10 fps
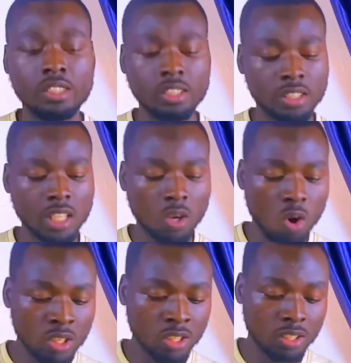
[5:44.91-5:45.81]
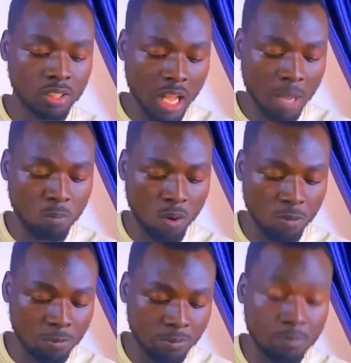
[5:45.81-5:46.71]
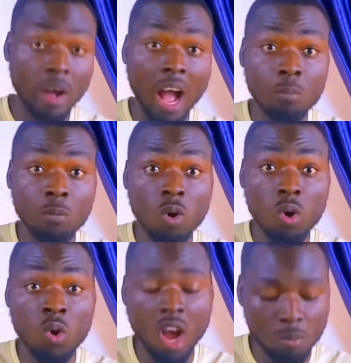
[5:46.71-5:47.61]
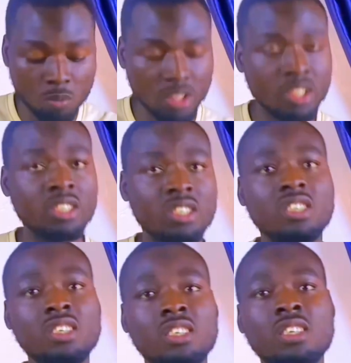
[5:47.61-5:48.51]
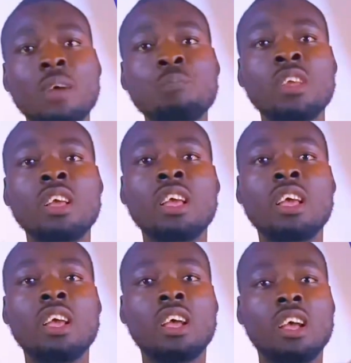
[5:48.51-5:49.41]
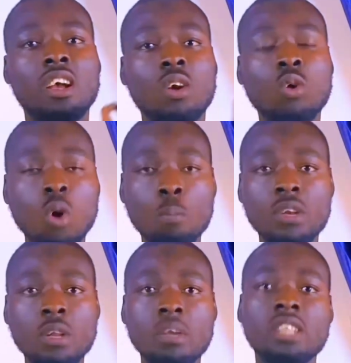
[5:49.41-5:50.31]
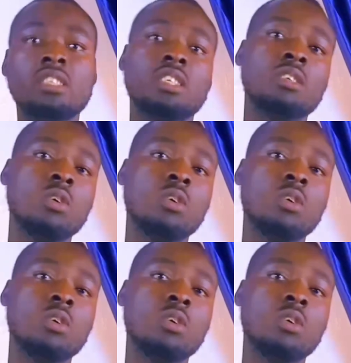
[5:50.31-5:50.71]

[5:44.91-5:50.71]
The second type of color harmony is complementary